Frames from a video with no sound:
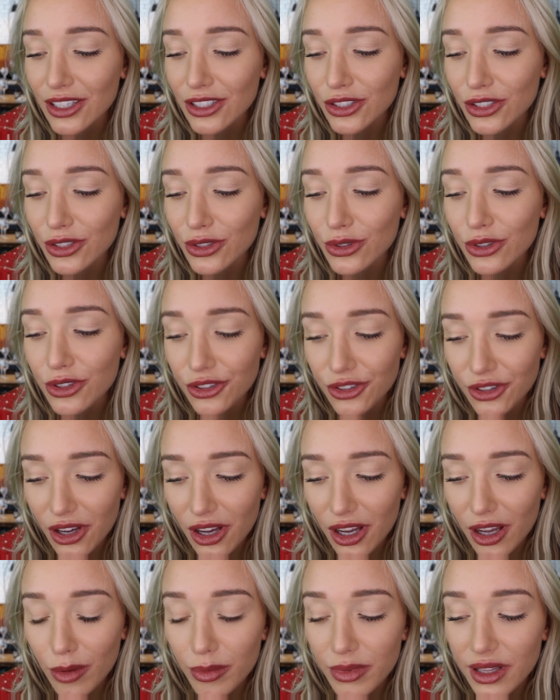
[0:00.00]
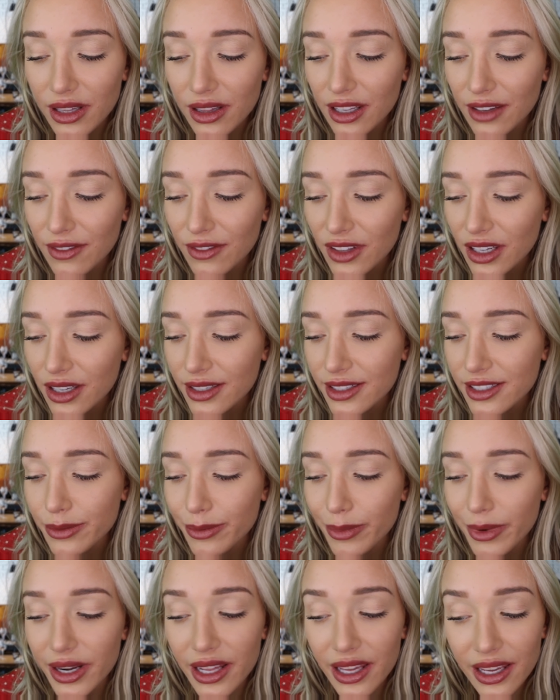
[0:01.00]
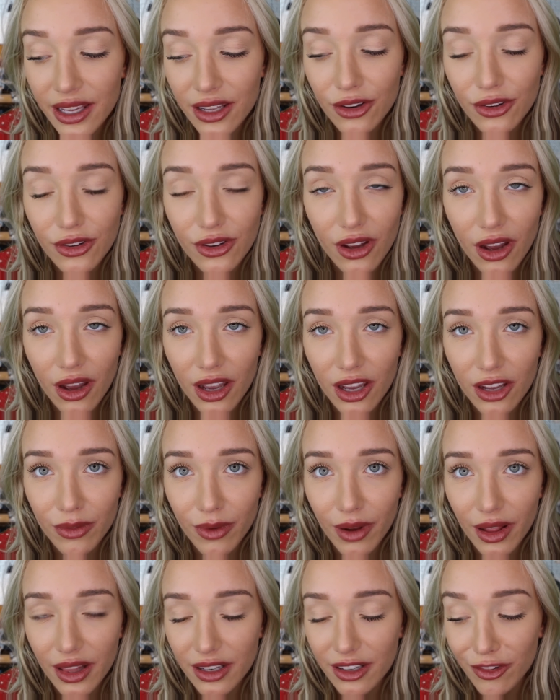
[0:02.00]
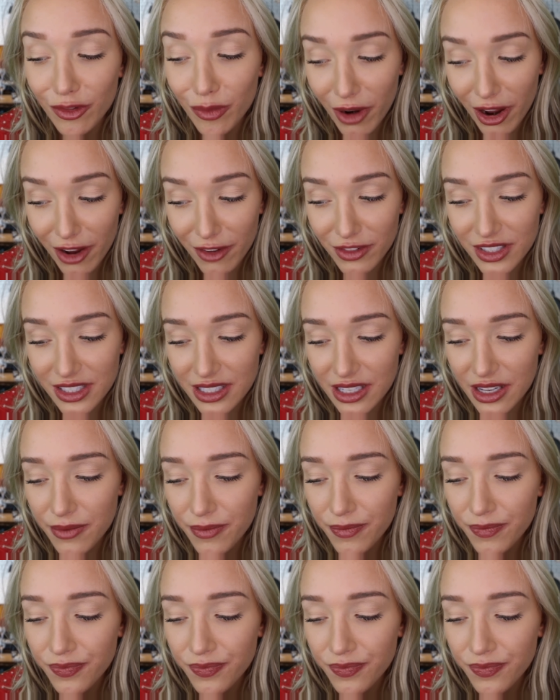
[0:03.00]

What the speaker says: Do your job, then leave the customer to eat or talk in relative privacy.